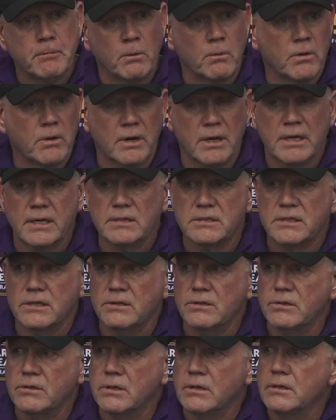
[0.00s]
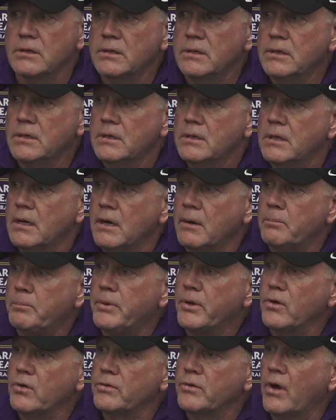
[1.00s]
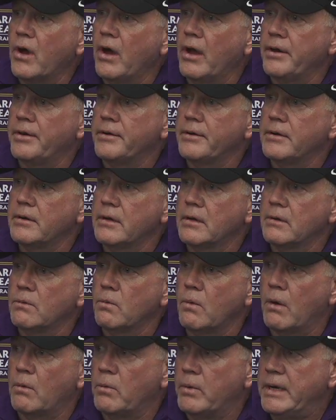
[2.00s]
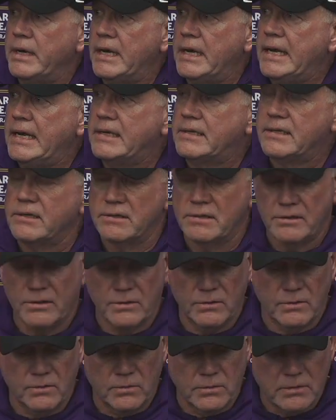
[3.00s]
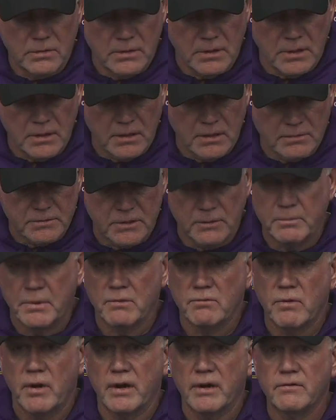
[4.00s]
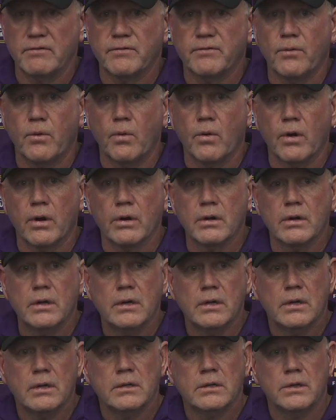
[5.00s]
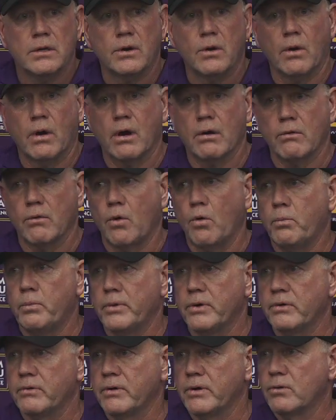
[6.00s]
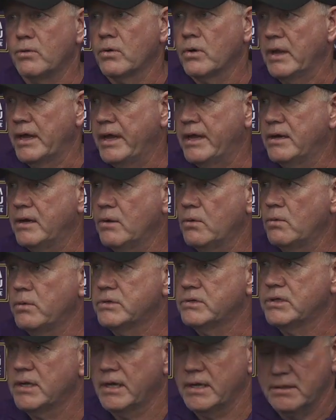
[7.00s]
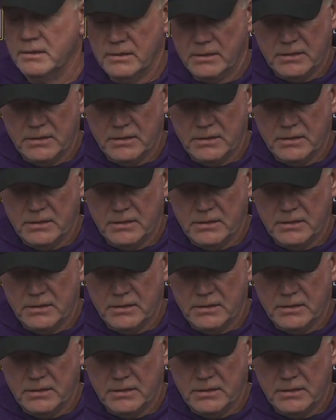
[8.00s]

we're going to continue to build on what we need to do to be ready for, our opener in Orlando, which I